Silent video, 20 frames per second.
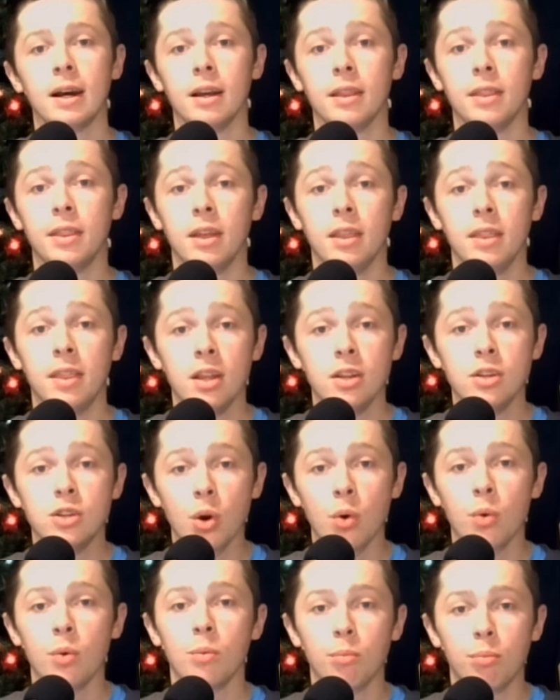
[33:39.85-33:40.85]
They
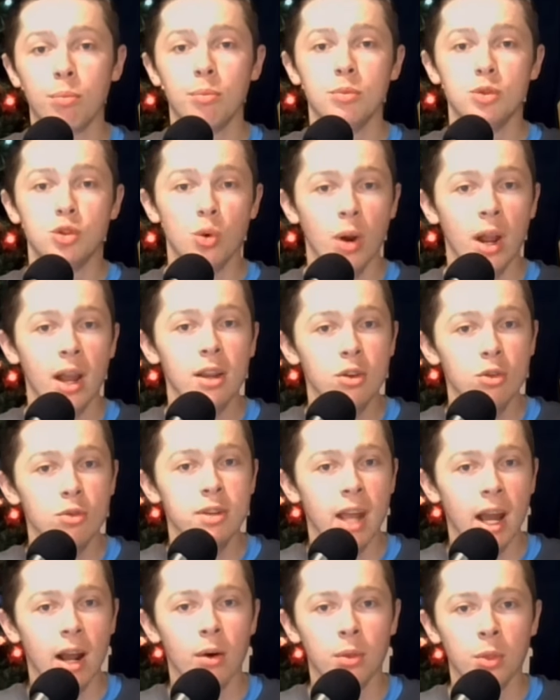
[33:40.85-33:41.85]
don't drag you
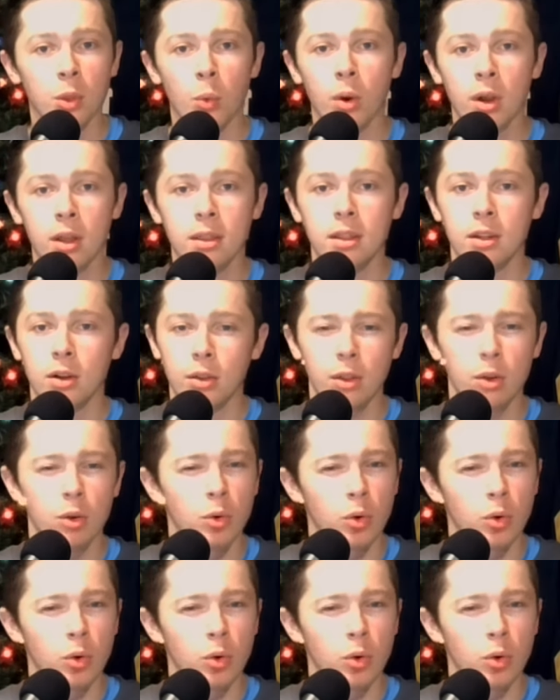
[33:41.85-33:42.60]
down the way, you know,